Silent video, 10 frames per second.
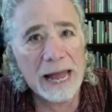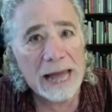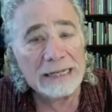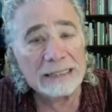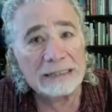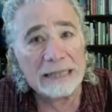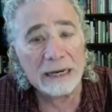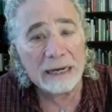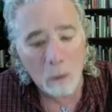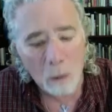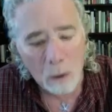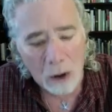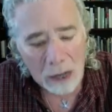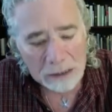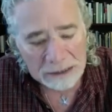And he said,
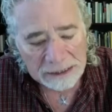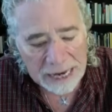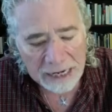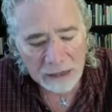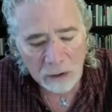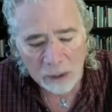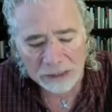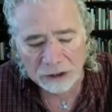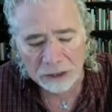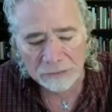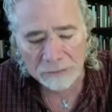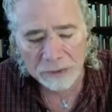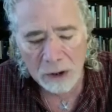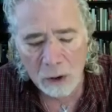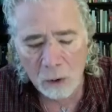second question,
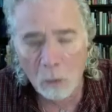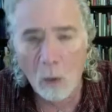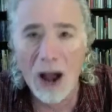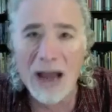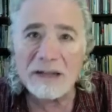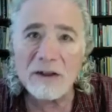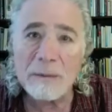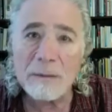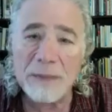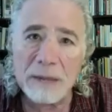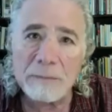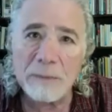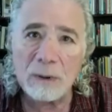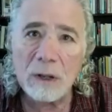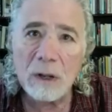why do the
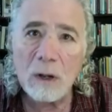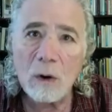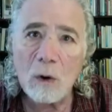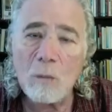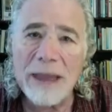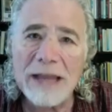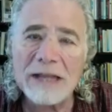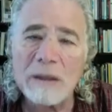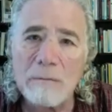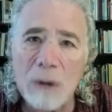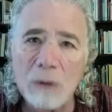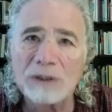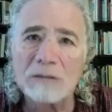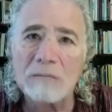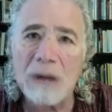people who make the
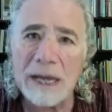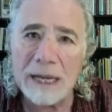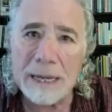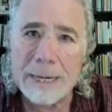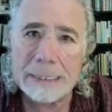most money